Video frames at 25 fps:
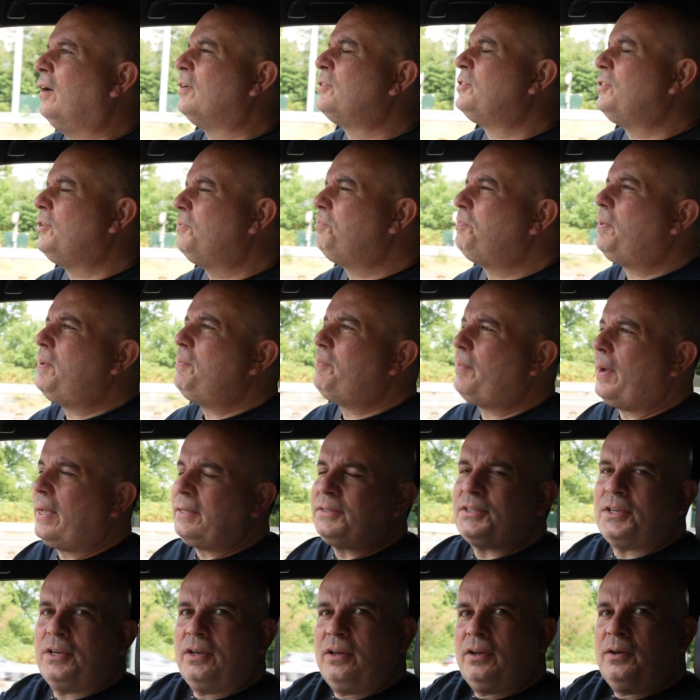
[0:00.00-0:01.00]
I should be
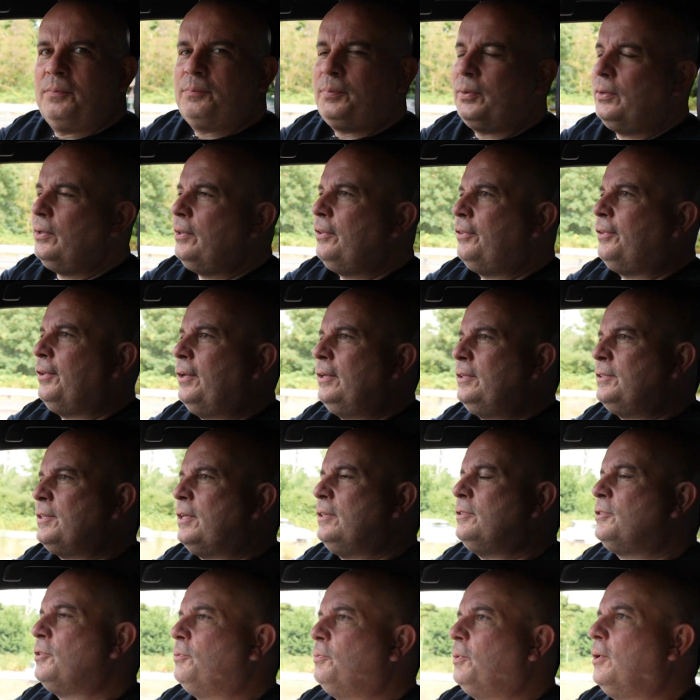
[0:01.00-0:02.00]
better at putting things
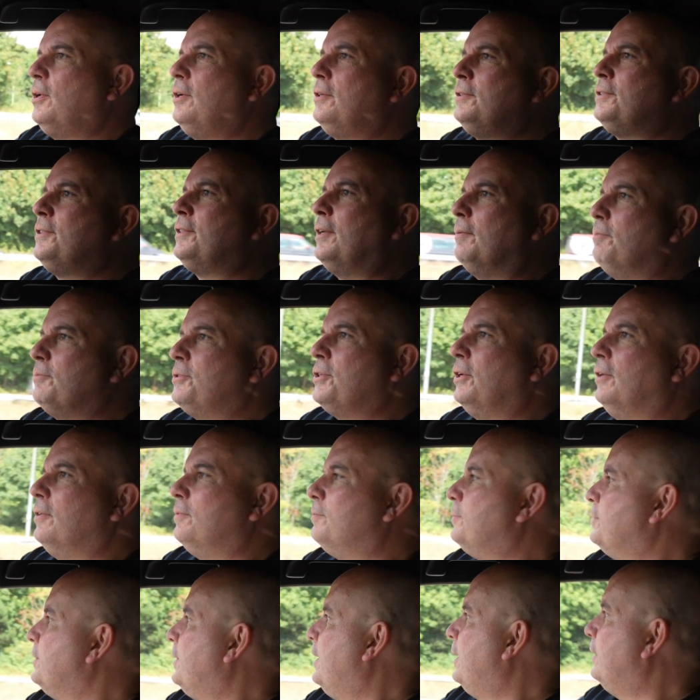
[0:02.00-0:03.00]
into words
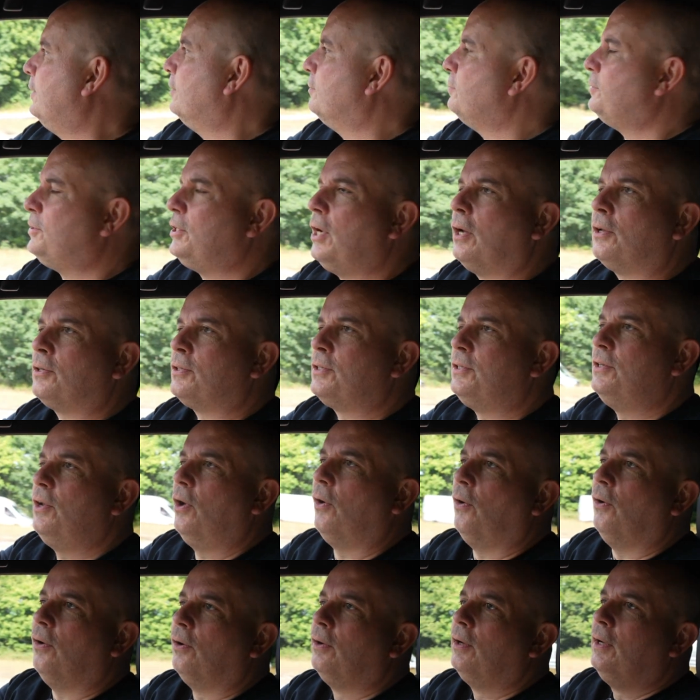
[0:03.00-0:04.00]
sometimes, and I'm just
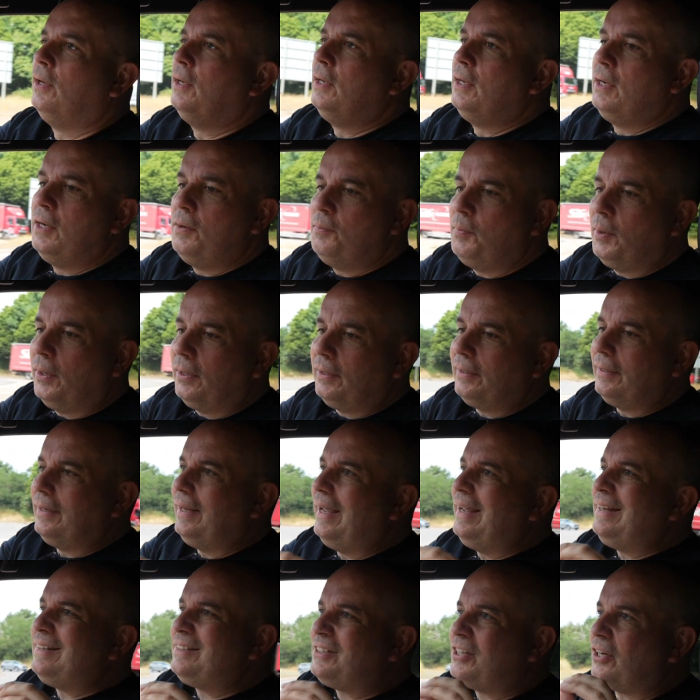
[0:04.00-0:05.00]
not, but
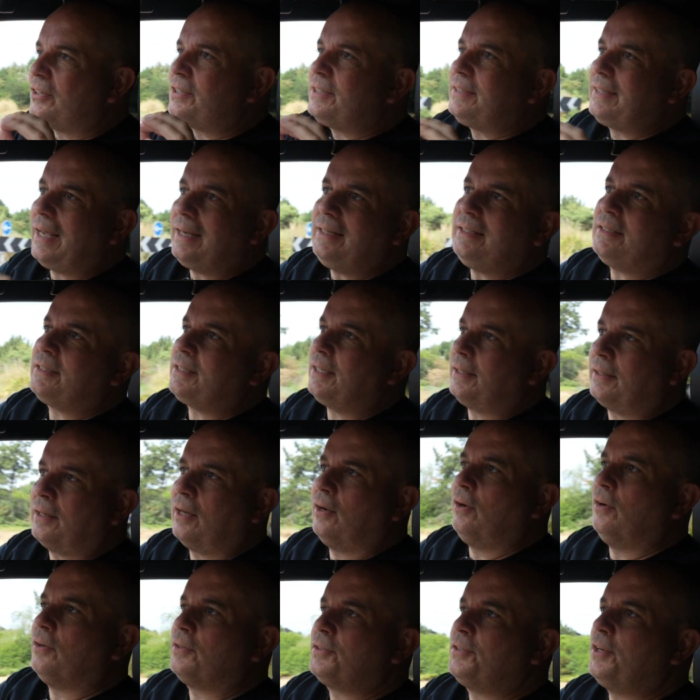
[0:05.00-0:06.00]
it just dates the
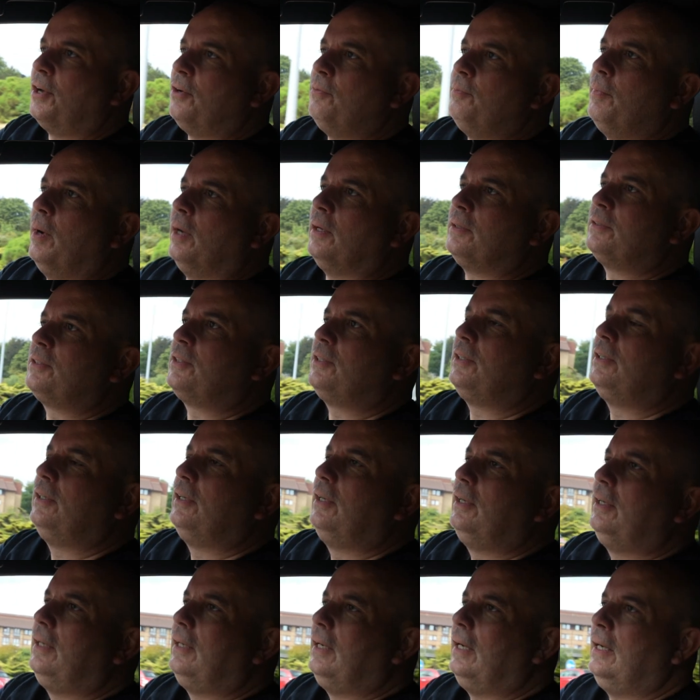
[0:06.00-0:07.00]
car so much.
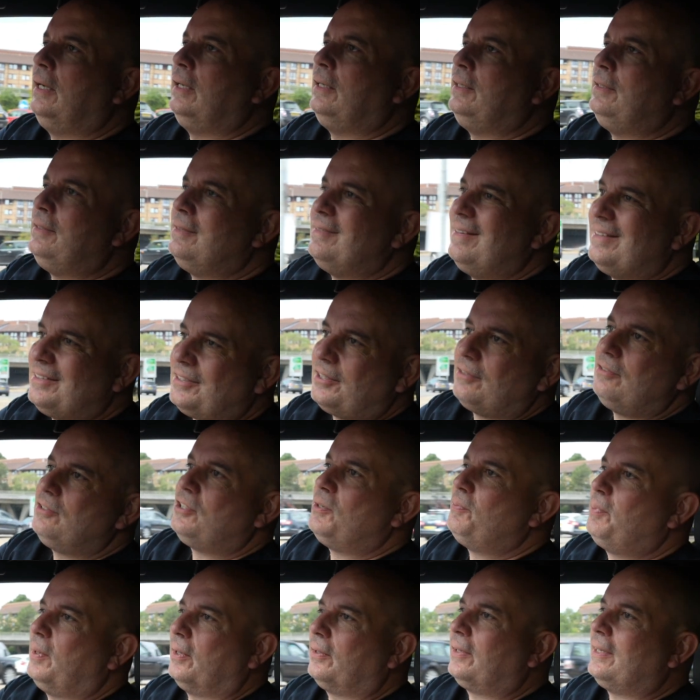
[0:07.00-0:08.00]
And as soon as
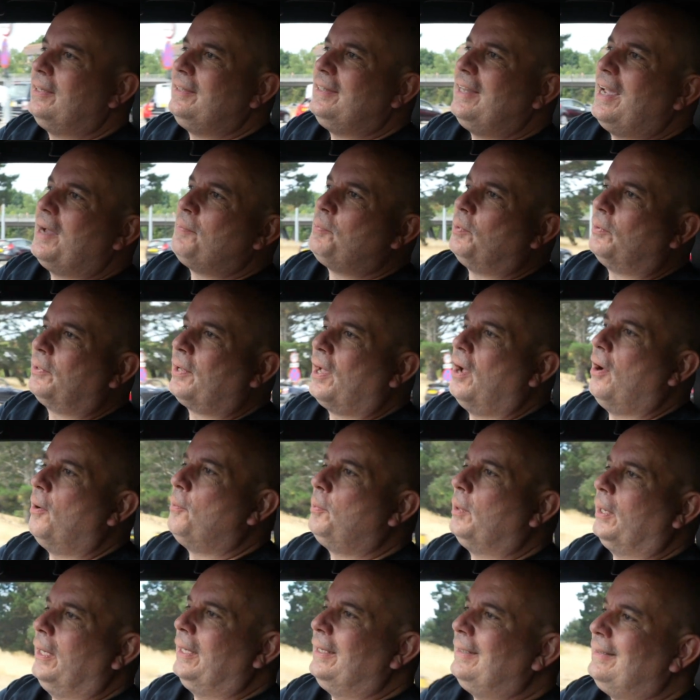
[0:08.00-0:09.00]
you plug in the Apple
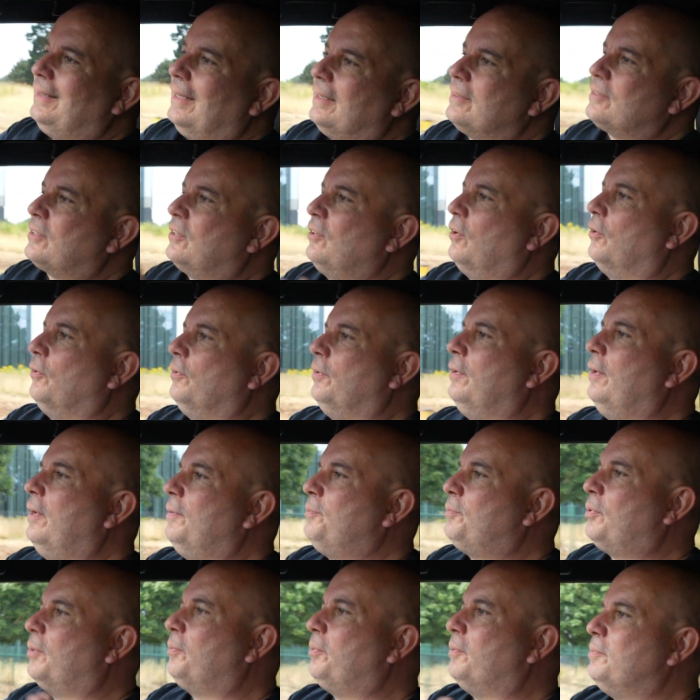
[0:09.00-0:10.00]
CarPlay, that's gone,
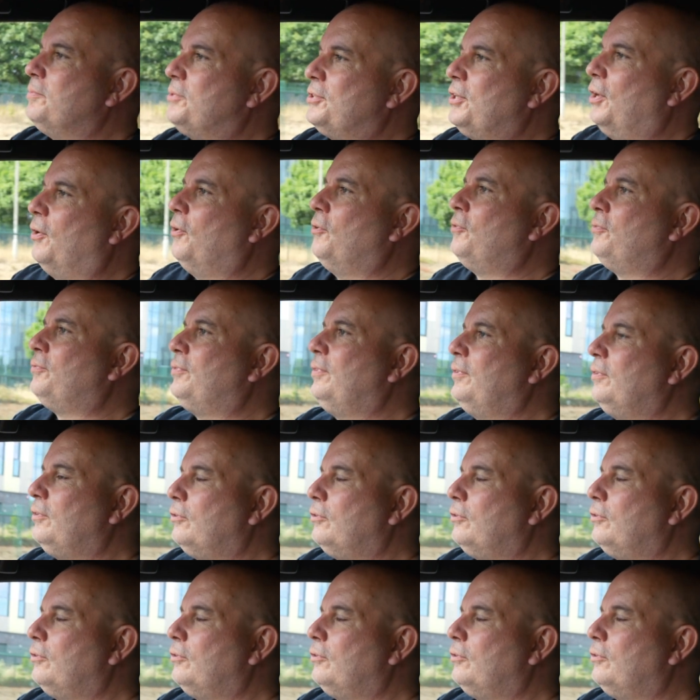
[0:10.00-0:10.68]
problem solved,